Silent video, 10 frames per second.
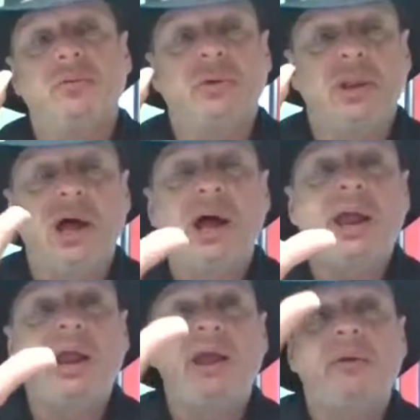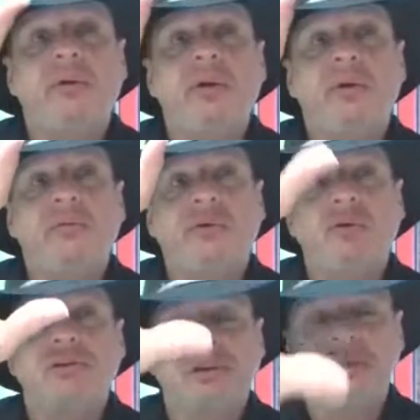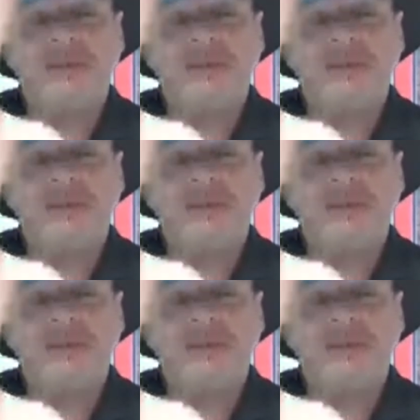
rely and focus on the